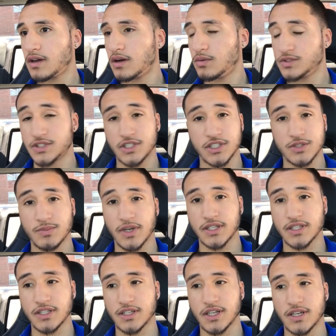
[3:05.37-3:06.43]
I wasn't
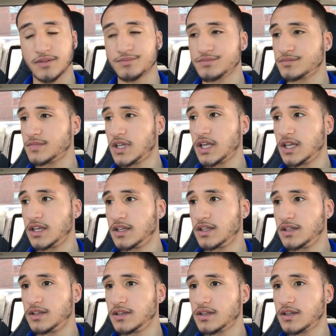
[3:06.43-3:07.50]
expecting that,
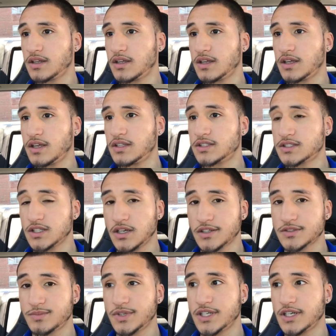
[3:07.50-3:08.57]
and it
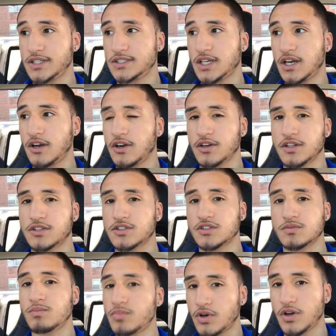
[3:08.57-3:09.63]
sucks because I already
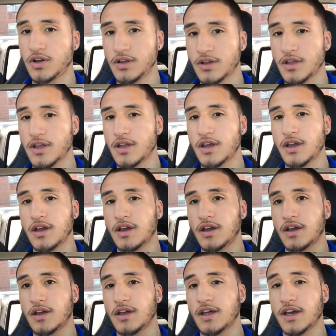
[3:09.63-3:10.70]
just bought
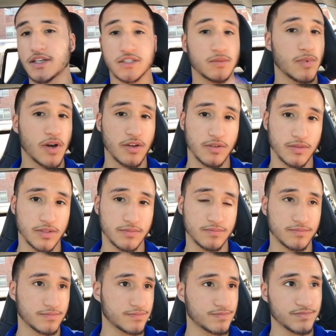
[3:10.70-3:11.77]
X amount of,
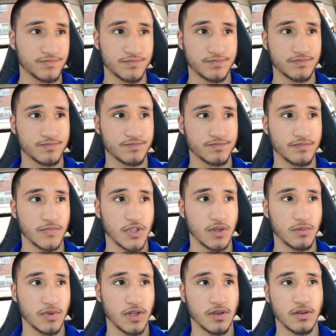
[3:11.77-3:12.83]
you know what
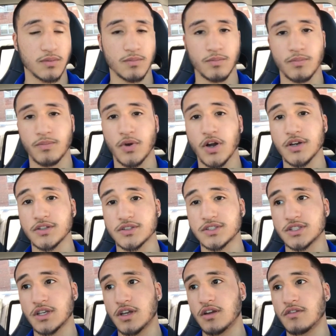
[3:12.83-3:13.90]
I mean,
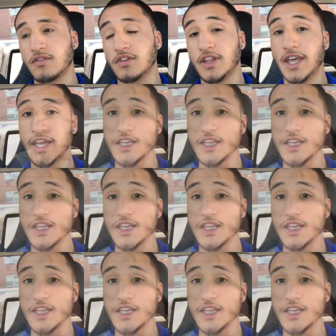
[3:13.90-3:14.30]
parts for the